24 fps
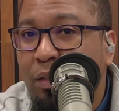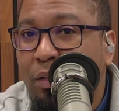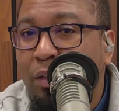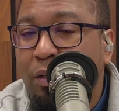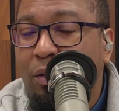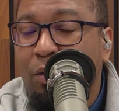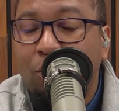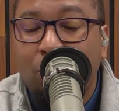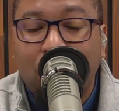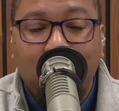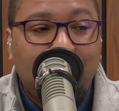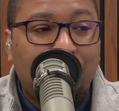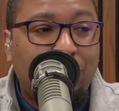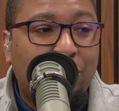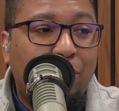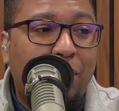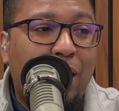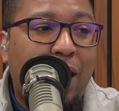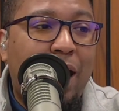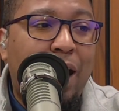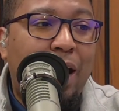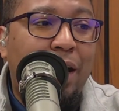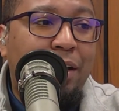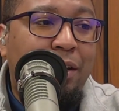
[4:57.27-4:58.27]
You know, so
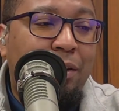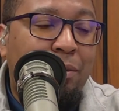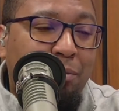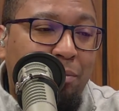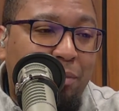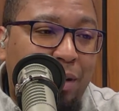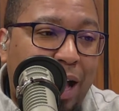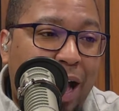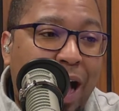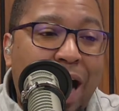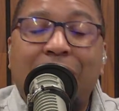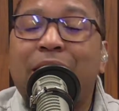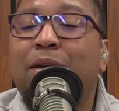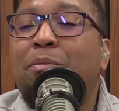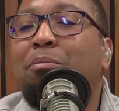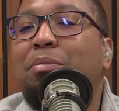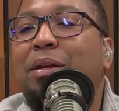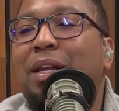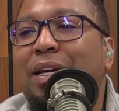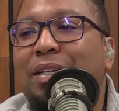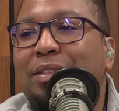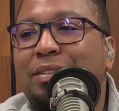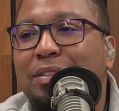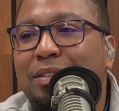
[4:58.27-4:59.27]
I am
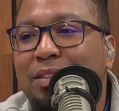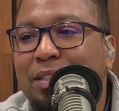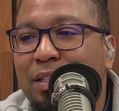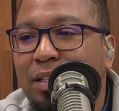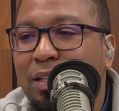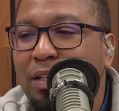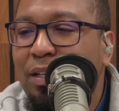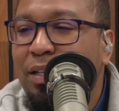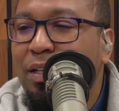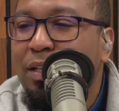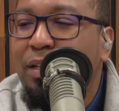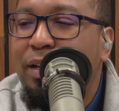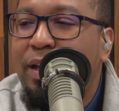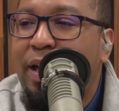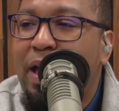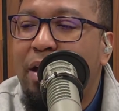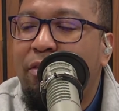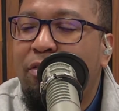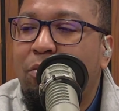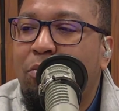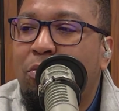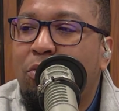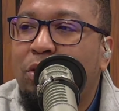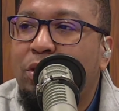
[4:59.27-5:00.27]
blessed to
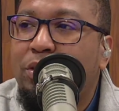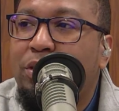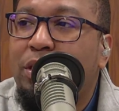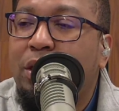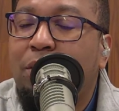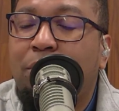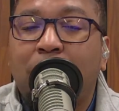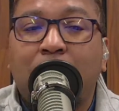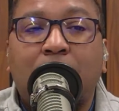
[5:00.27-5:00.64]
have him on the team.